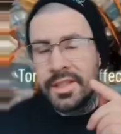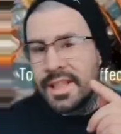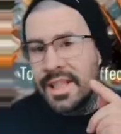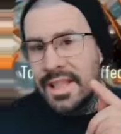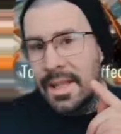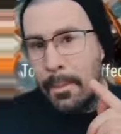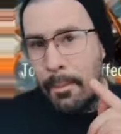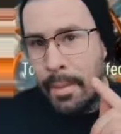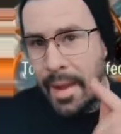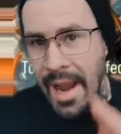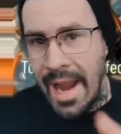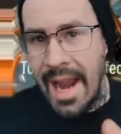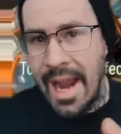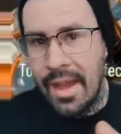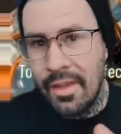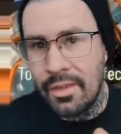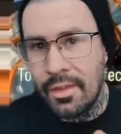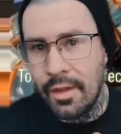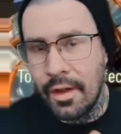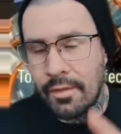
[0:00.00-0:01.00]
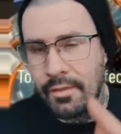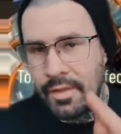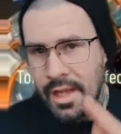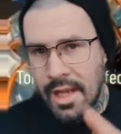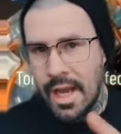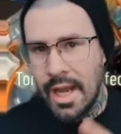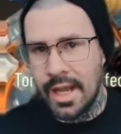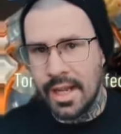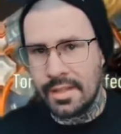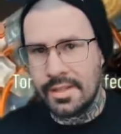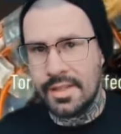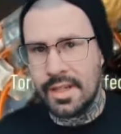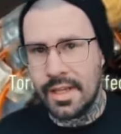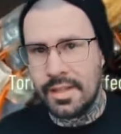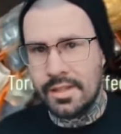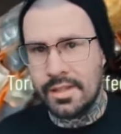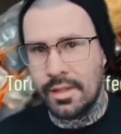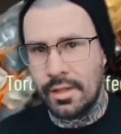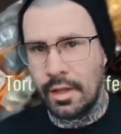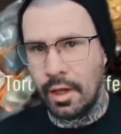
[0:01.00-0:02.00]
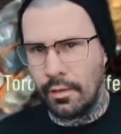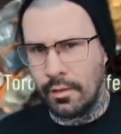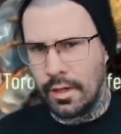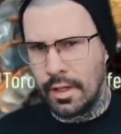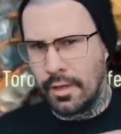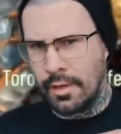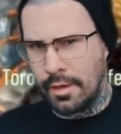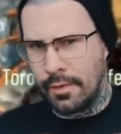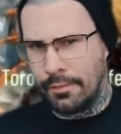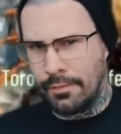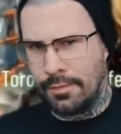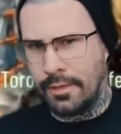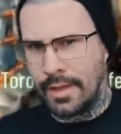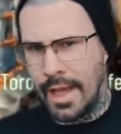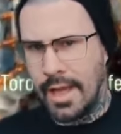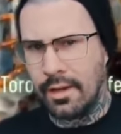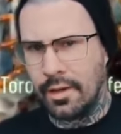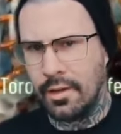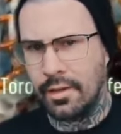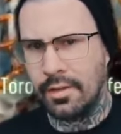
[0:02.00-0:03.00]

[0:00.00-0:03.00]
seen the path of the ISS over the flat